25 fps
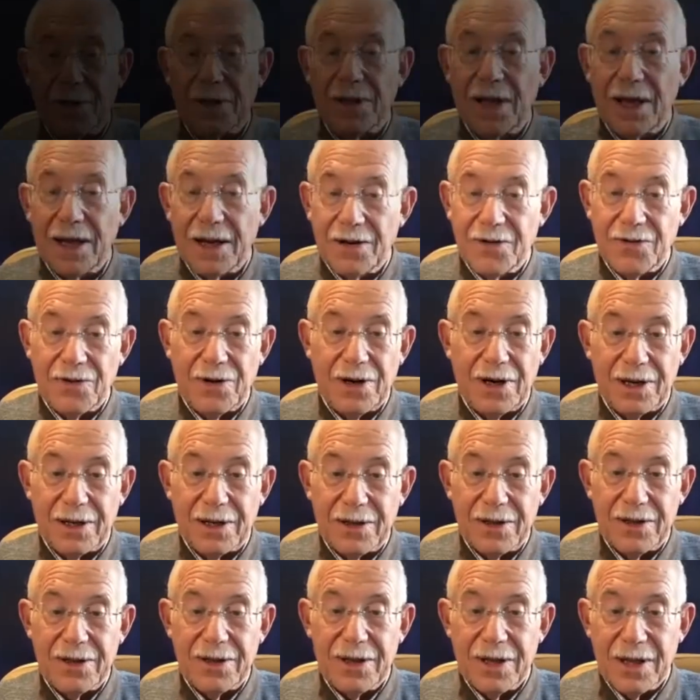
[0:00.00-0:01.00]
lot of
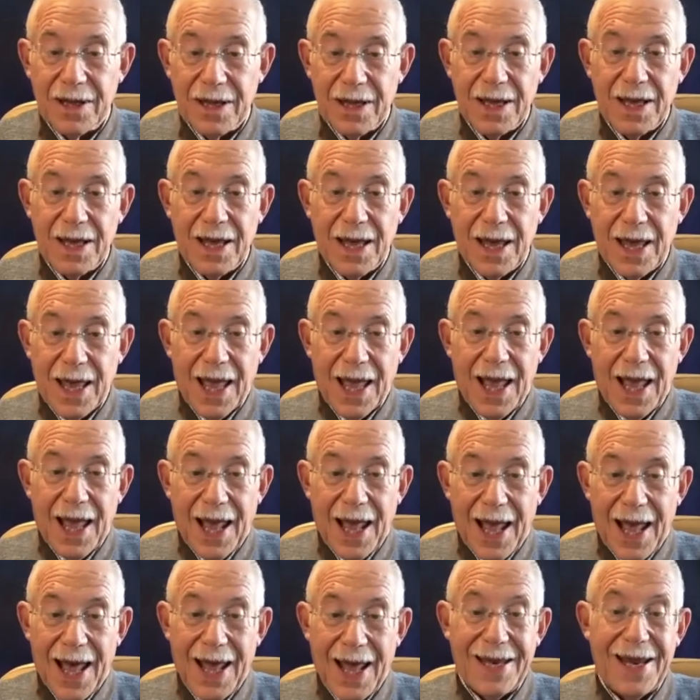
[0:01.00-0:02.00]
drugs,
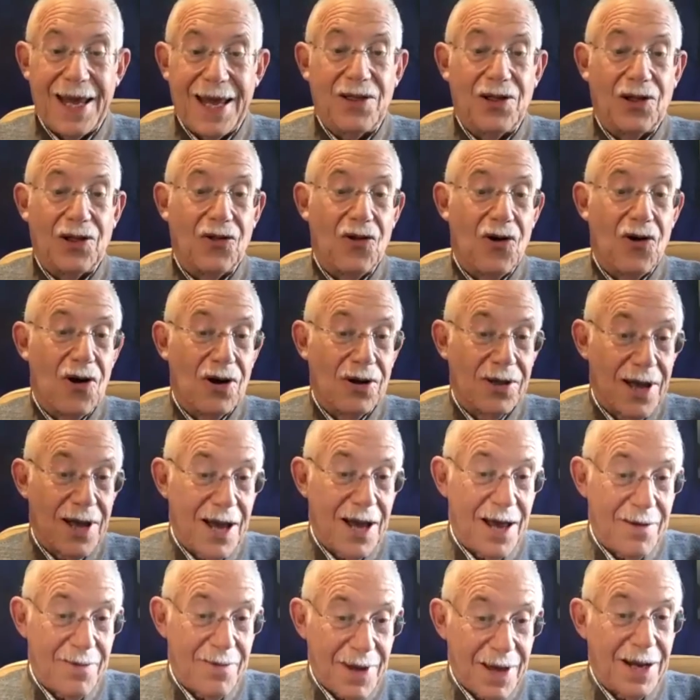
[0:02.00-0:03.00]
and it takes a long
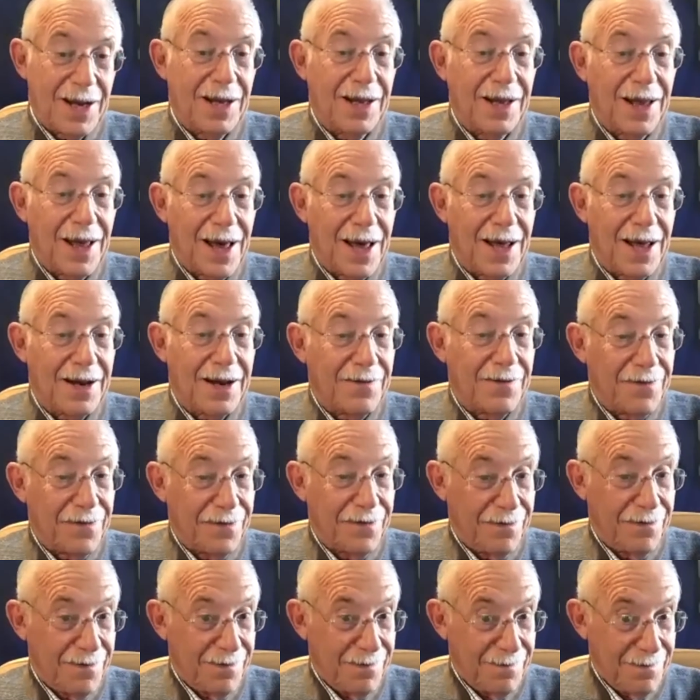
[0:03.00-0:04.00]
time and a lot of
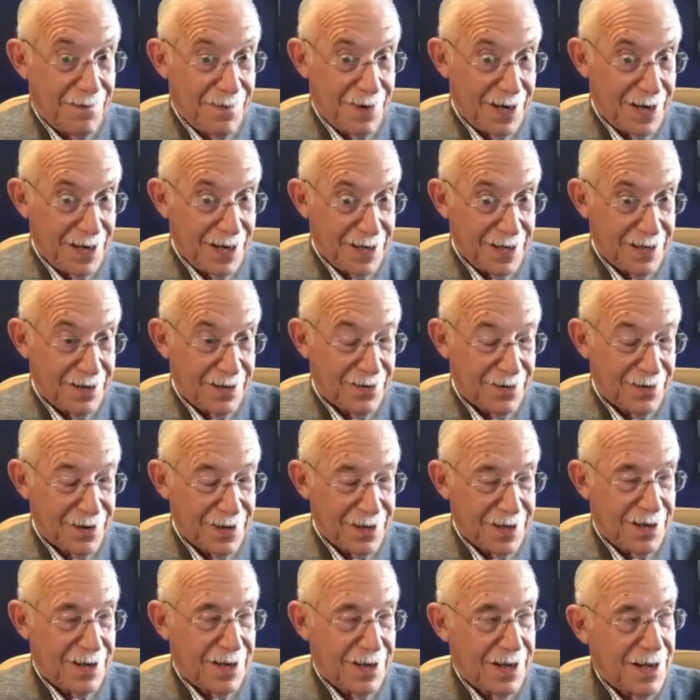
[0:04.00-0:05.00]
money to do it
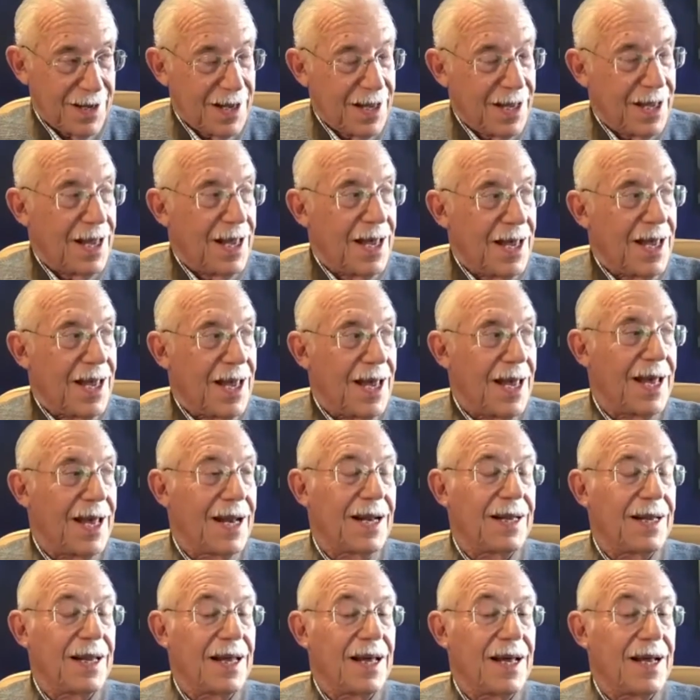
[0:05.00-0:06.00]
and a
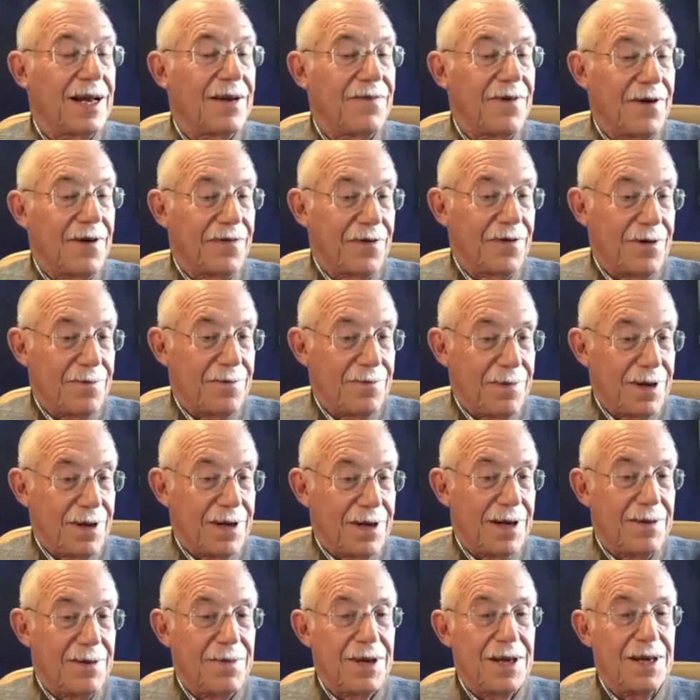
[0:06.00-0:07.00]
lot of effort. But
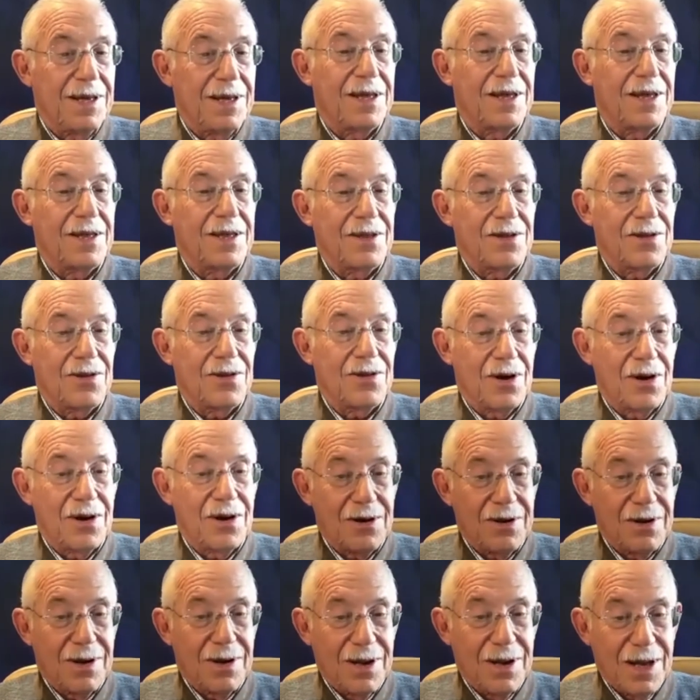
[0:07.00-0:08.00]
let me just start.
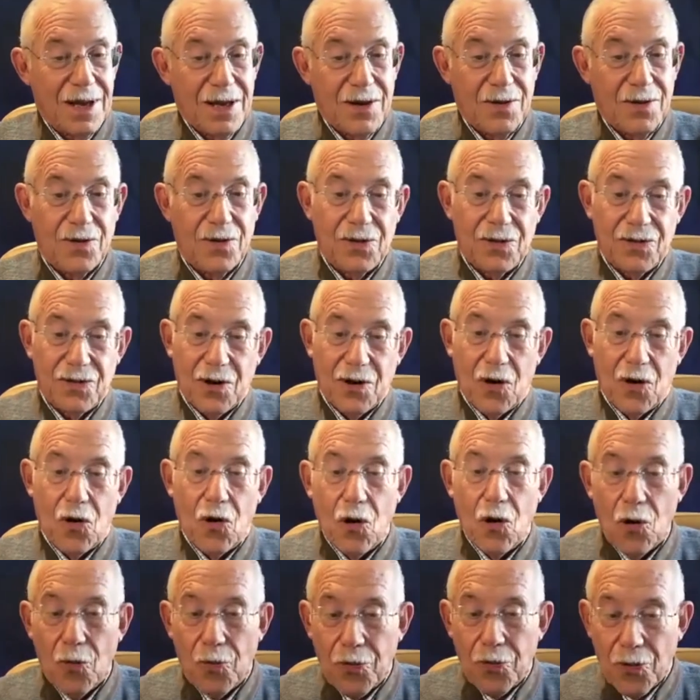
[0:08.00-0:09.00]
The
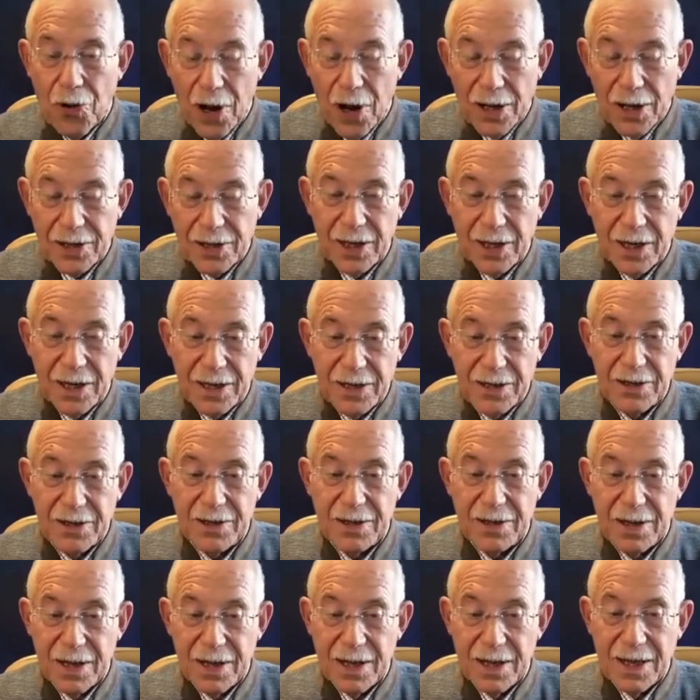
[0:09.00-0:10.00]
whole process
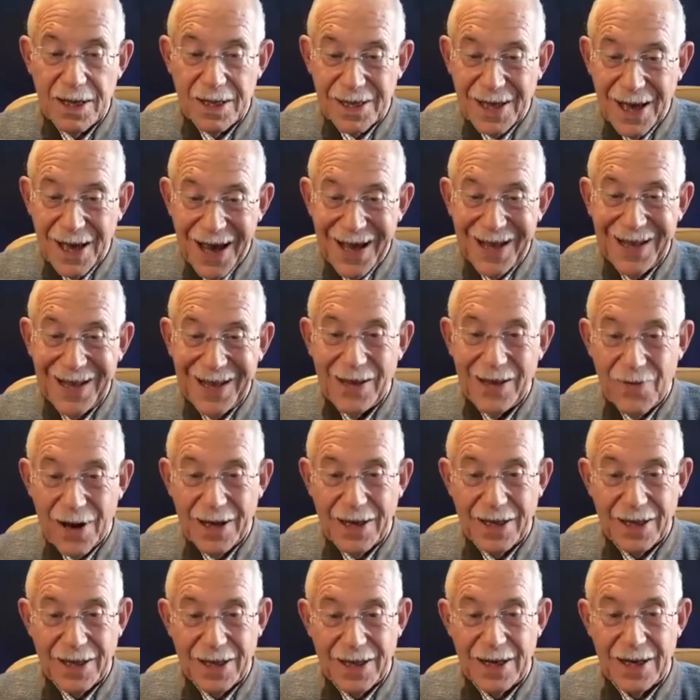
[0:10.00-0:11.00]
is highly
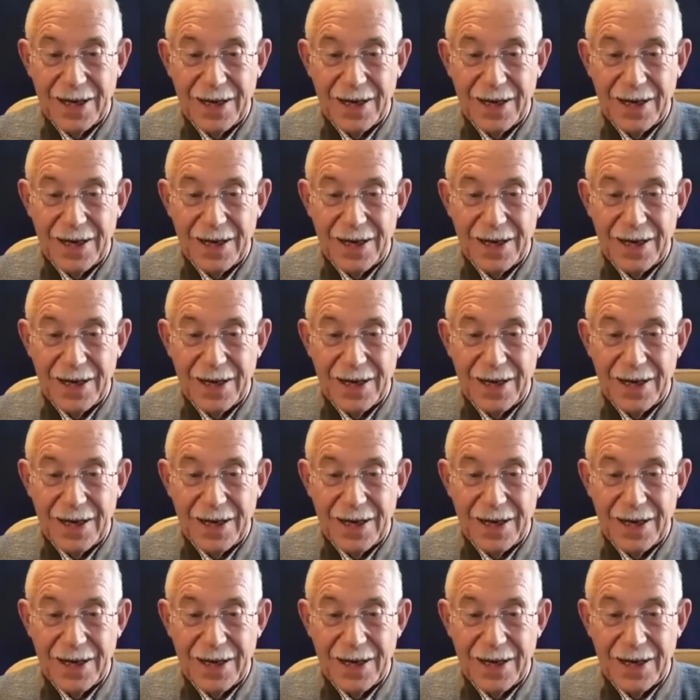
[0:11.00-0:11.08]
regulated.